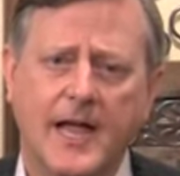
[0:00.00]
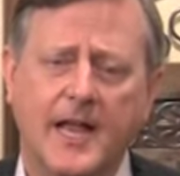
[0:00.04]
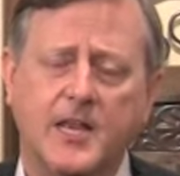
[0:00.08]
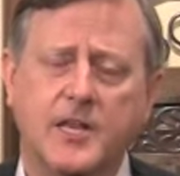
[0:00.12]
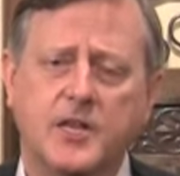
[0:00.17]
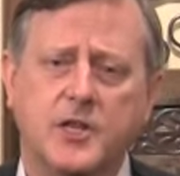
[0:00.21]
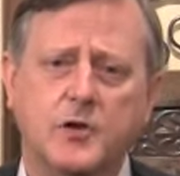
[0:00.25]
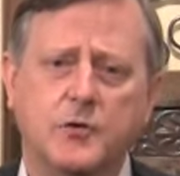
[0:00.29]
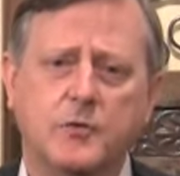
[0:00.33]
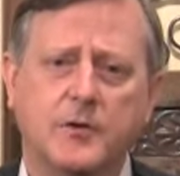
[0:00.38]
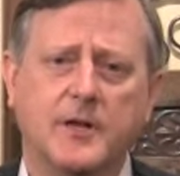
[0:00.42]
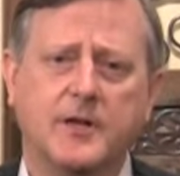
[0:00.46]

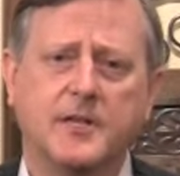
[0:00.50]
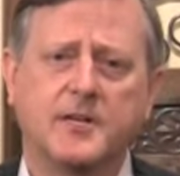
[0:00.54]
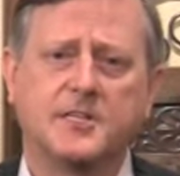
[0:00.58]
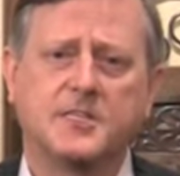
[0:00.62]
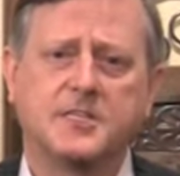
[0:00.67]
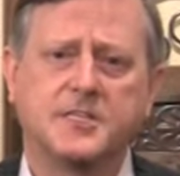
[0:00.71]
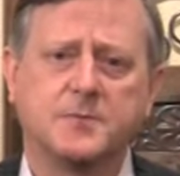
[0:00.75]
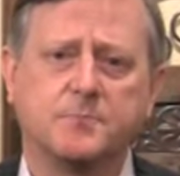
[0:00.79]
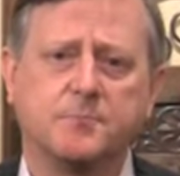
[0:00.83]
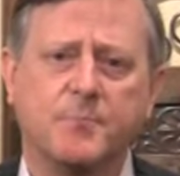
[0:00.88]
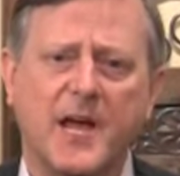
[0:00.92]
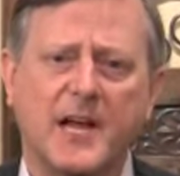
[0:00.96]
And you can
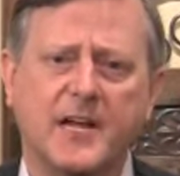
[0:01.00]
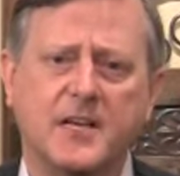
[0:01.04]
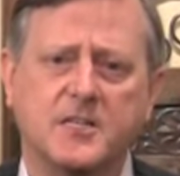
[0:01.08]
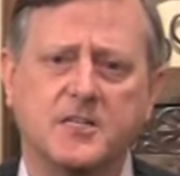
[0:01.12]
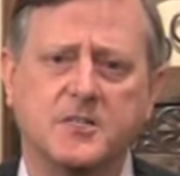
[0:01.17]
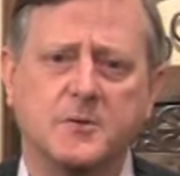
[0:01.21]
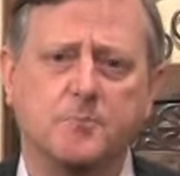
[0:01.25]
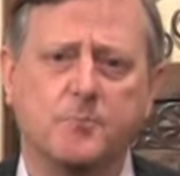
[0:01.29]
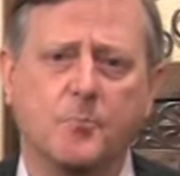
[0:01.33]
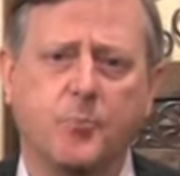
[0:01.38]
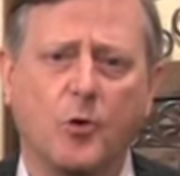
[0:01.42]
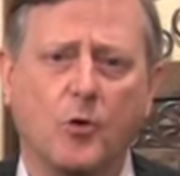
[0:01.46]
expect
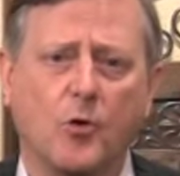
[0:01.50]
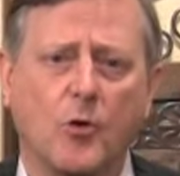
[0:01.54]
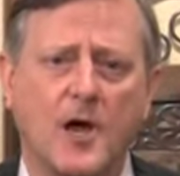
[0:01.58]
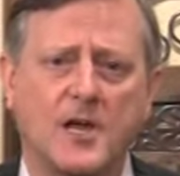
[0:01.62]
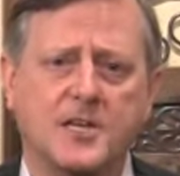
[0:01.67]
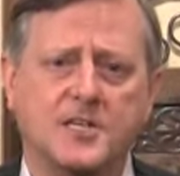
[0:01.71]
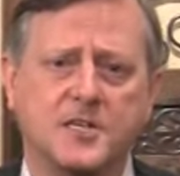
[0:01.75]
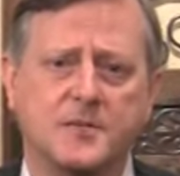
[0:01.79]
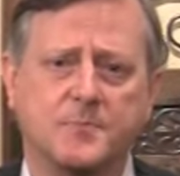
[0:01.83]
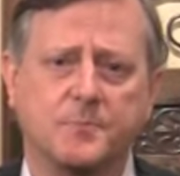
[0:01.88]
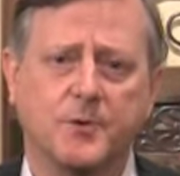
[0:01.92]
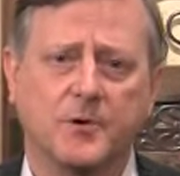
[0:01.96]
to
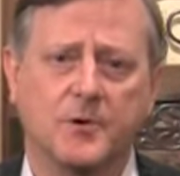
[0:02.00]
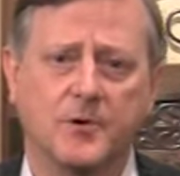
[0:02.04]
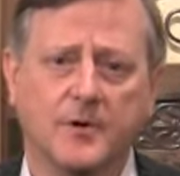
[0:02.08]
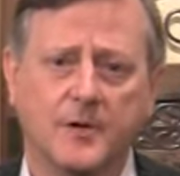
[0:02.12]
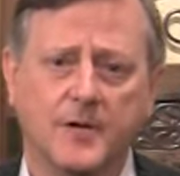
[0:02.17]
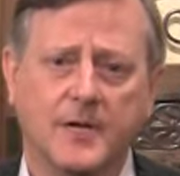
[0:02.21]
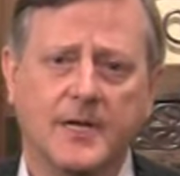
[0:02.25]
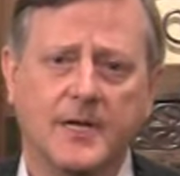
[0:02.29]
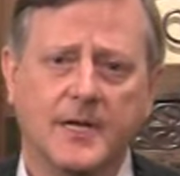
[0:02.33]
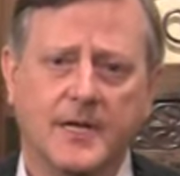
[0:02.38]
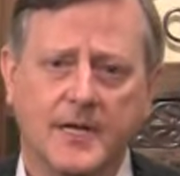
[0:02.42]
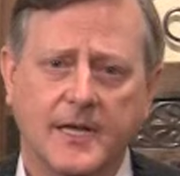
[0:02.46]
prosper
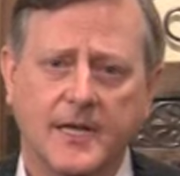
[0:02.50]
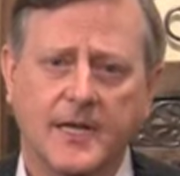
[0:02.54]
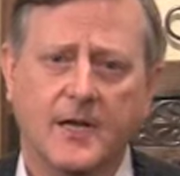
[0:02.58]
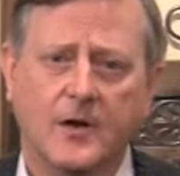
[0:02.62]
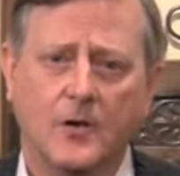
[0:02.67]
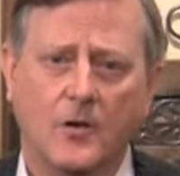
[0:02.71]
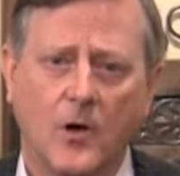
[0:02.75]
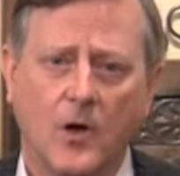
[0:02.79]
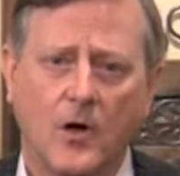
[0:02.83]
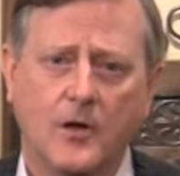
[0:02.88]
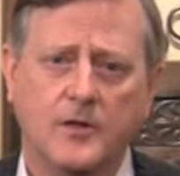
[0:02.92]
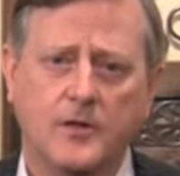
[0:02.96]
in
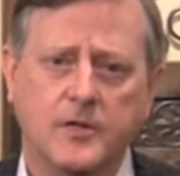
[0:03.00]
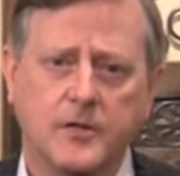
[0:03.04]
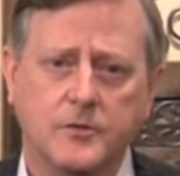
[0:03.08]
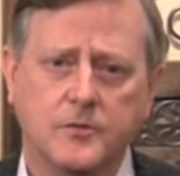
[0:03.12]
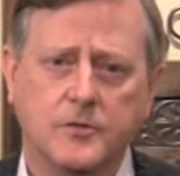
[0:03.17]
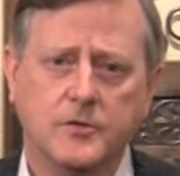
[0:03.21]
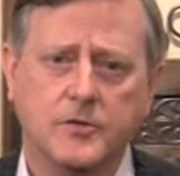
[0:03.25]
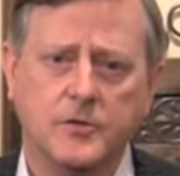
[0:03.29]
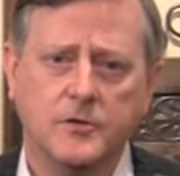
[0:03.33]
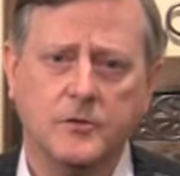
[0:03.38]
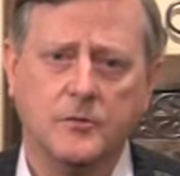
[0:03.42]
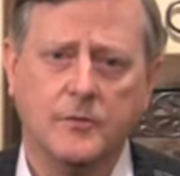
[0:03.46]
all you
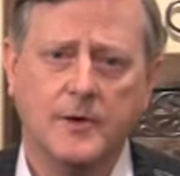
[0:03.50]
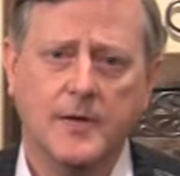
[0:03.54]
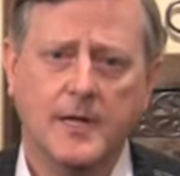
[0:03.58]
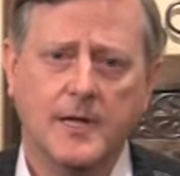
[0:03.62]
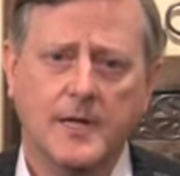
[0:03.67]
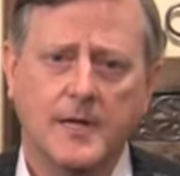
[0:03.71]
do